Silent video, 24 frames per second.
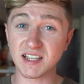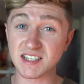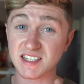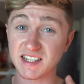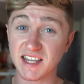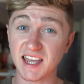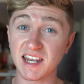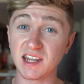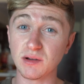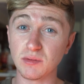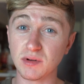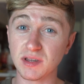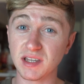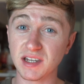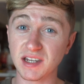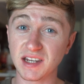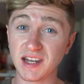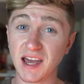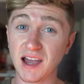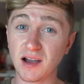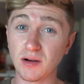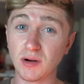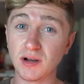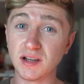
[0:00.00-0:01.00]
and to get it within an
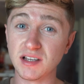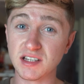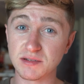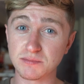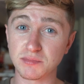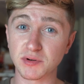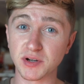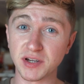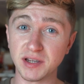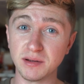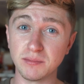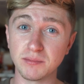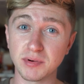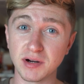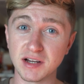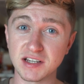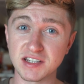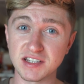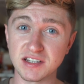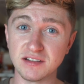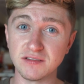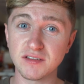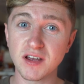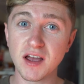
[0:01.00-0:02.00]
hour is pretty impressive.